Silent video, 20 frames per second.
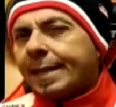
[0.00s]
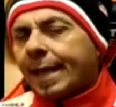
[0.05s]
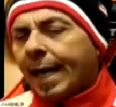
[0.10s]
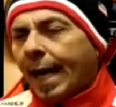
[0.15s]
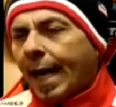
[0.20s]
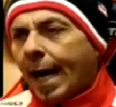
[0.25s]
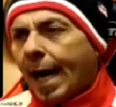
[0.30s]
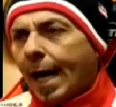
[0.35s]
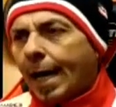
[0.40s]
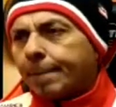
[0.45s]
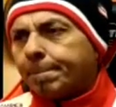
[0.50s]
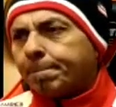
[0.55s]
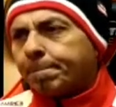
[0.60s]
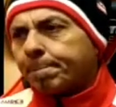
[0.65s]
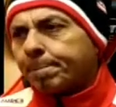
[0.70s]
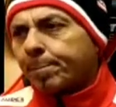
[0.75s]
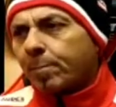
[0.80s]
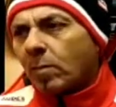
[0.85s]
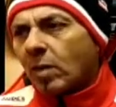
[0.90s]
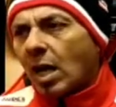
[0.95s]

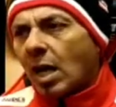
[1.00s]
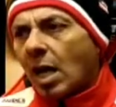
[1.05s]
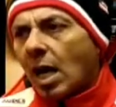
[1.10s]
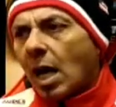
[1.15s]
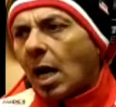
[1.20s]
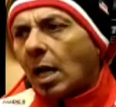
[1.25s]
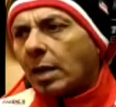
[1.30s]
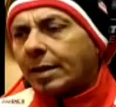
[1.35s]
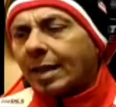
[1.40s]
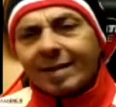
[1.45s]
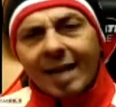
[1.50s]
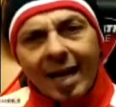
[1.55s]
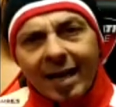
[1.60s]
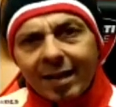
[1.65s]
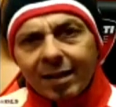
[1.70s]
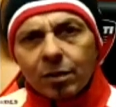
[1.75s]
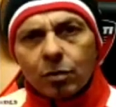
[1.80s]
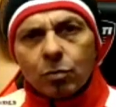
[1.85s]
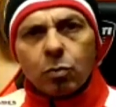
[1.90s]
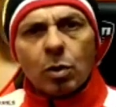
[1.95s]
the
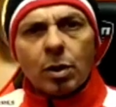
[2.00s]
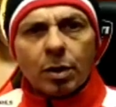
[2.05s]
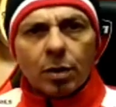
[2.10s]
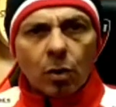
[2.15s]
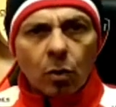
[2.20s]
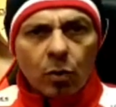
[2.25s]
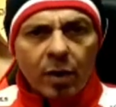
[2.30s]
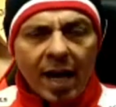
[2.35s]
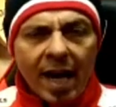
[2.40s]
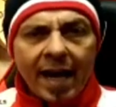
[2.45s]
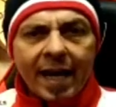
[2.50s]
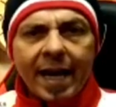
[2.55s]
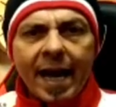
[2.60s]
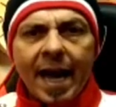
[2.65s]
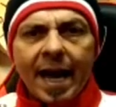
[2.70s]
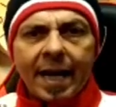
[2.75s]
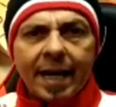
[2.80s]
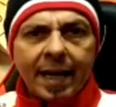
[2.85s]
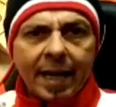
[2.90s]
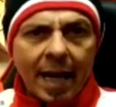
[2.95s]
tires were okay
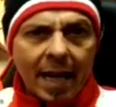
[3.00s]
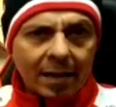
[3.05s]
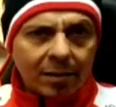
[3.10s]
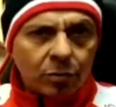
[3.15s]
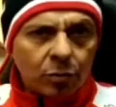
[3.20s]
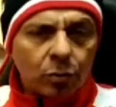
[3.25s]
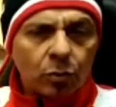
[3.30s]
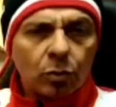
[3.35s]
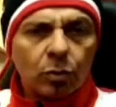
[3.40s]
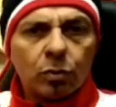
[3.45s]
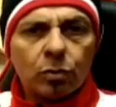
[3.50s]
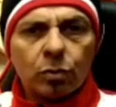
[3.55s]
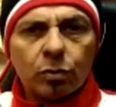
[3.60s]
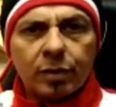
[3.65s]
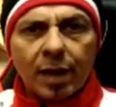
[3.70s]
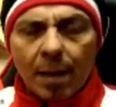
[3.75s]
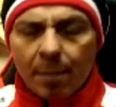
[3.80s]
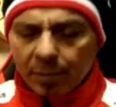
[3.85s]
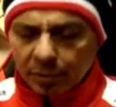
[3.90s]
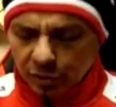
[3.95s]
and it got to
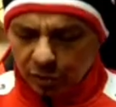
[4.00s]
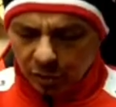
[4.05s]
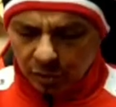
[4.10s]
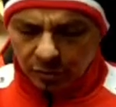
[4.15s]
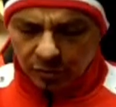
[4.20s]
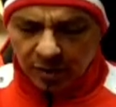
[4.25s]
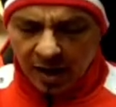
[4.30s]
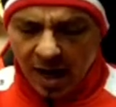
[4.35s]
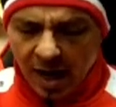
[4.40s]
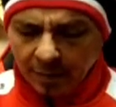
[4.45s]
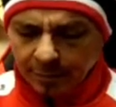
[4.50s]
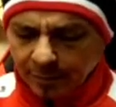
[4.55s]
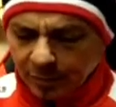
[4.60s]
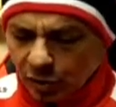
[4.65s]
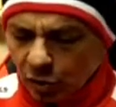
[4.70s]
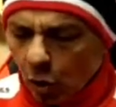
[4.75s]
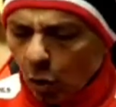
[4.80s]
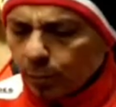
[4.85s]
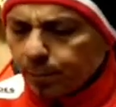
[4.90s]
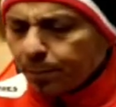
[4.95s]
temperature on time.
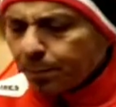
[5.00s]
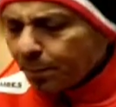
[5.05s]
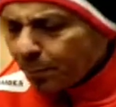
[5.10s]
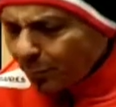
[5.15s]
So